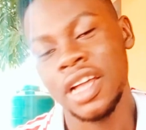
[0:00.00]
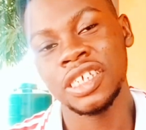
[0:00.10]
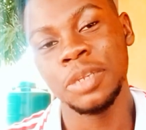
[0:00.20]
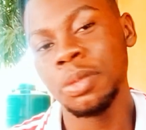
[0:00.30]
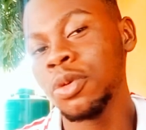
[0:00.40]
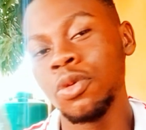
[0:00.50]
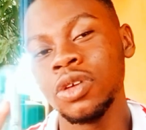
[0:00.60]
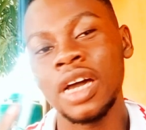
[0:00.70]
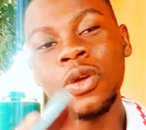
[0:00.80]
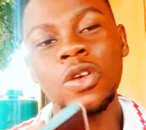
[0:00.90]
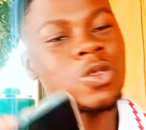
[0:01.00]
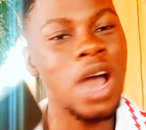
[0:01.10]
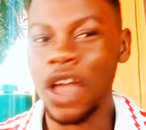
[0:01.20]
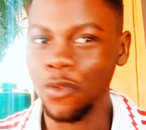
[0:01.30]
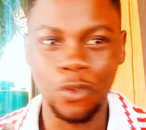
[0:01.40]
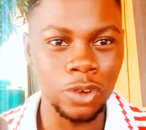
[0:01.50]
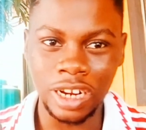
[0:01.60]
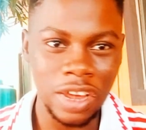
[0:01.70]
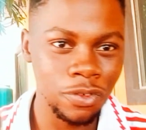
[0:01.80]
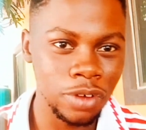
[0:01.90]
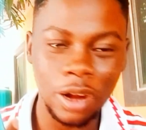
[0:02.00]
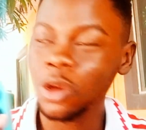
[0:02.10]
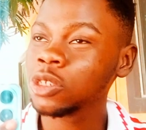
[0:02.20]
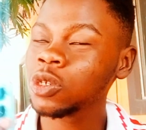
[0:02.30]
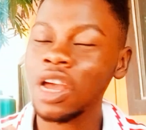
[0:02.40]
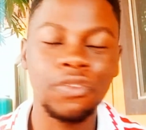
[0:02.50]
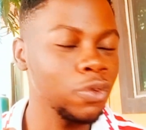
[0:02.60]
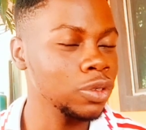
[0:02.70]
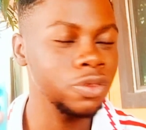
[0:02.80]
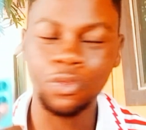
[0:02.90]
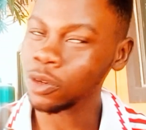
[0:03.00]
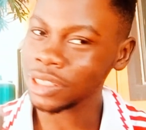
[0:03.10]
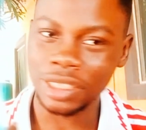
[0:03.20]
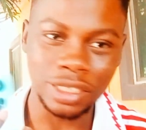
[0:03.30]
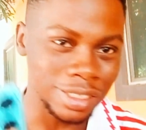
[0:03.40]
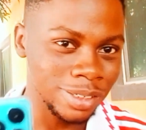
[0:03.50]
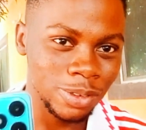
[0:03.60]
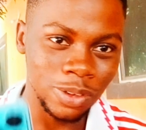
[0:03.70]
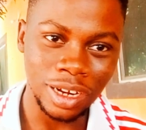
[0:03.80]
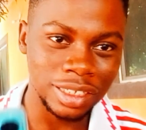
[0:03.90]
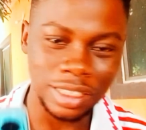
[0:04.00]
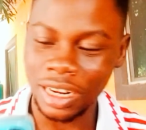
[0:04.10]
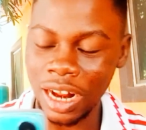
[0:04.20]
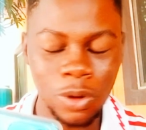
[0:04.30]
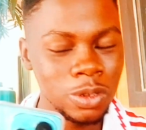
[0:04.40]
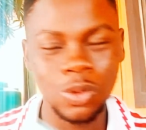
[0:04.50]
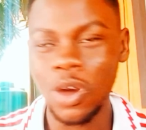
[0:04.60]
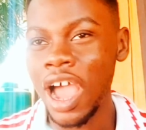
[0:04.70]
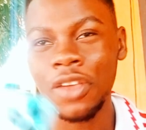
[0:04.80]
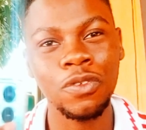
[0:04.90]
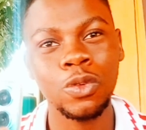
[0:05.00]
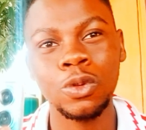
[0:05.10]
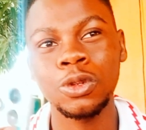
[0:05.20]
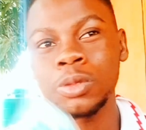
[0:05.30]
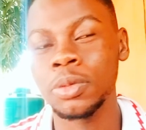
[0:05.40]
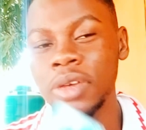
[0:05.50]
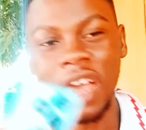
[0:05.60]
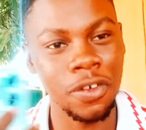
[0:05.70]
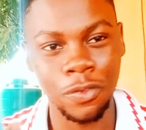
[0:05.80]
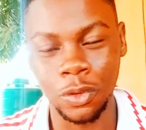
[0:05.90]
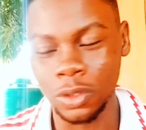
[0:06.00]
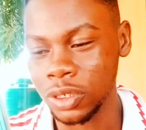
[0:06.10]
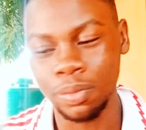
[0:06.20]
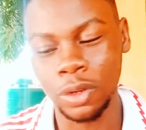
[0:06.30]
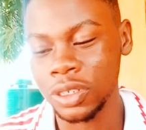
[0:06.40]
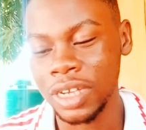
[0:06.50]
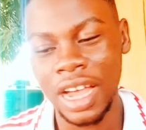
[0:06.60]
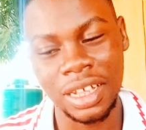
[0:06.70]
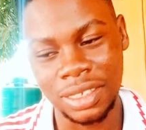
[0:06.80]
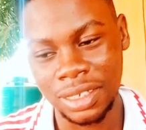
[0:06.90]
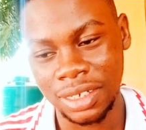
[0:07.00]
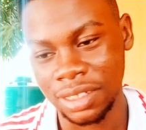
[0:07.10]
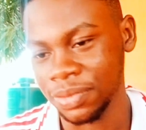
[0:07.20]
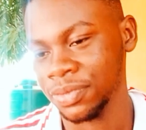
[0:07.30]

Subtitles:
See, people, I know it's not iPhone 11, I know it's not iPhone 14, you understand? I know it's not all those big iPhones, but guys,